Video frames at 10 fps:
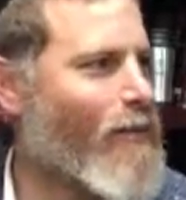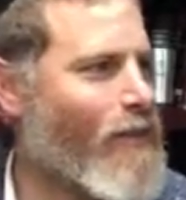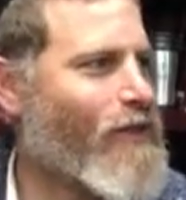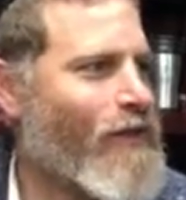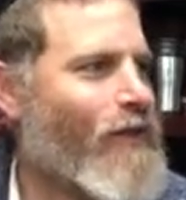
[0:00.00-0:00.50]
I'm
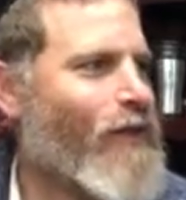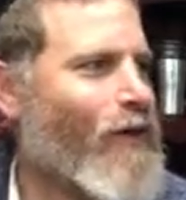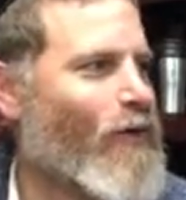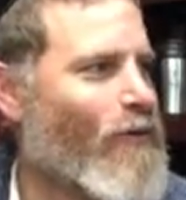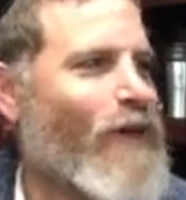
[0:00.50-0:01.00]
a
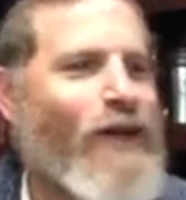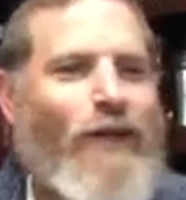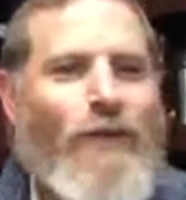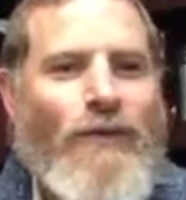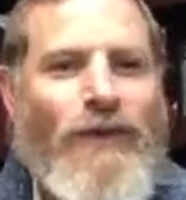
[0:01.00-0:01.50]
CEO of my
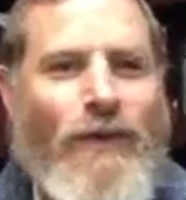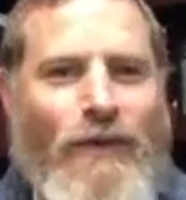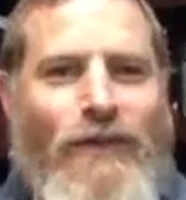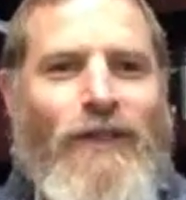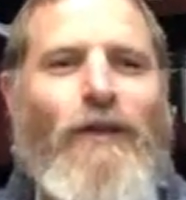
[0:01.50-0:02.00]
company. I'm
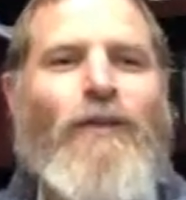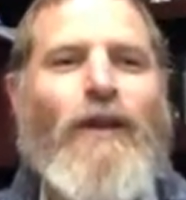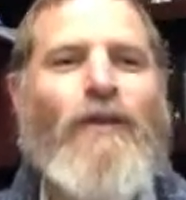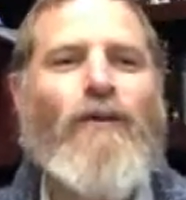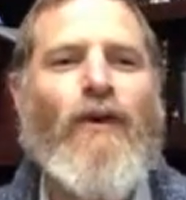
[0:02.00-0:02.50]
a CEO of
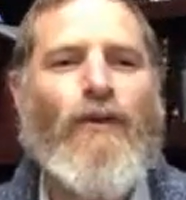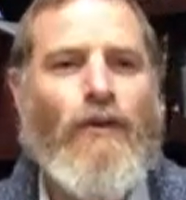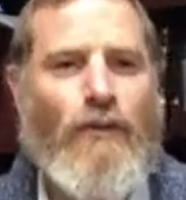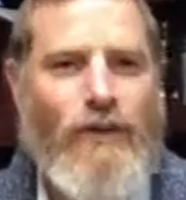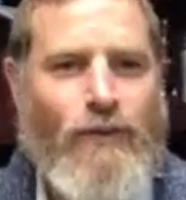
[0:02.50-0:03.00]
my growth
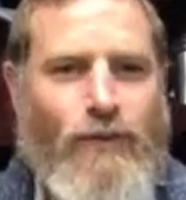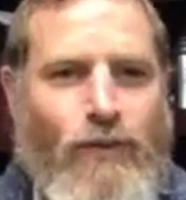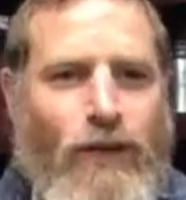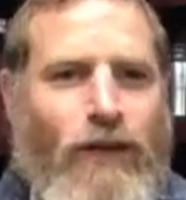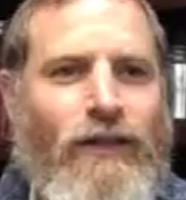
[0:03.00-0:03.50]
and my
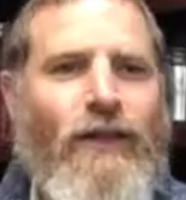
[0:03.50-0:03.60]
spirituality.